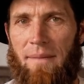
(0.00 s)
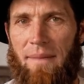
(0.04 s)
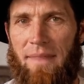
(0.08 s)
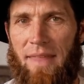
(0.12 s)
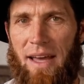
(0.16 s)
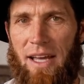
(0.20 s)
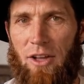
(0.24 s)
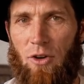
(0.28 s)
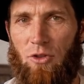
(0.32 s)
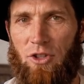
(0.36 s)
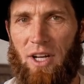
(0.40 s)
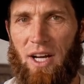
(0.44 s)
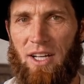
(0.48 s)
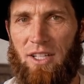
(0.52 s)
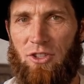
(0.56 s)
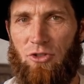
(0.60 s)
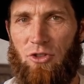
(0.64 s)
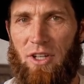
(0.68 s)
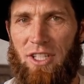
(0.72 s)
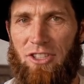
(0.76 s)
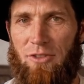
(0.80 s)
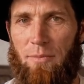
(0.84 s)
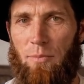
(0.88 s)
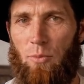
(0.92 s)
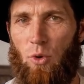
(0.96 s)
They do not
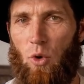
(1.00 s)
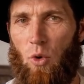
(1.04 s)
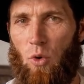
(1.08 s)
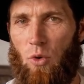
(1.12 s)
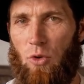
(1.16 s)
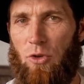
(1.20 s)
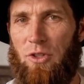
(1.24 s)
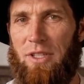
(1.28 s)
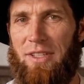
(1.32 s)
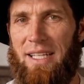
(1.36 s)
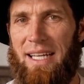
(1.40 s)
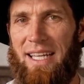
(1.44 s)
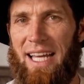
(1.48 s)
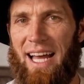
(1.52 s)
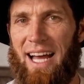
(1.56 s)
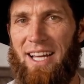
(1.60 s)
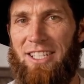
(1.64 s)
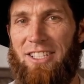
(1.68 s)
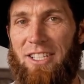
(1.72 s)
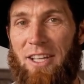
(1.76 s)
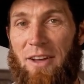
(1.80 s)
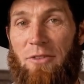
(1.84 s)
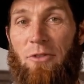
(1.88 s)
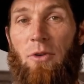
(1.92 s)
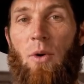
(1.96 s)
address mold in the
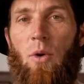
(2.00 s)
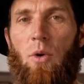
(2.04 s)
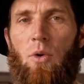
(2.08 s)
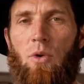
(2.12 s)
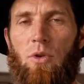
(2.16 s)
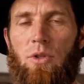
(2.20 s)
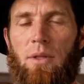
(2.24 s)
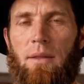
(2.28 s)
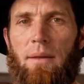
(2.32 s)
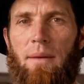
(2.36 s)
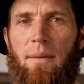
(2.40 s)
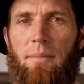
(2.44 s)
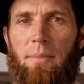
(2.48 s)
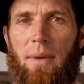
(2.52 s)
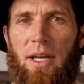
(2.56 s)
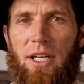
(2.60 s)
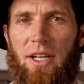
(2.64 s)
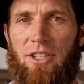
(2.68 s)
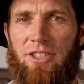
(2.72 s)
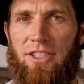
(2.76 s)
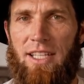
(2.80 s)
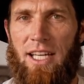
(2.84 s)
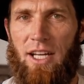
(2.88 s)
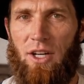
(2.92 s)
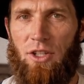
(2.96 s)
gasket fold,
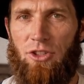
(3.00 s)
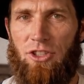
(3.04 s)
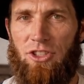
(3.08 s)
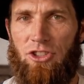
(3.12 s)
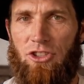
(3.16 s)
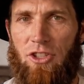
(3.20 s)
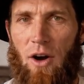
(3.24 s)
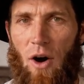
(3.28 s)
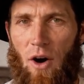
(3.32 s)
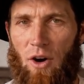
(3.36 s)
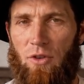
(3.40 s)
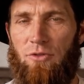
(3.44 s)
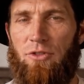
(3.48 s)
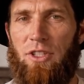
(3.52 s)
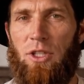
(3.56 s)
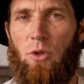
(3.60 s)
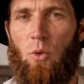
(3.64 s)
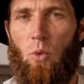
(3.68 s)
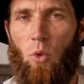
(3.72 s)
because they are dissolved in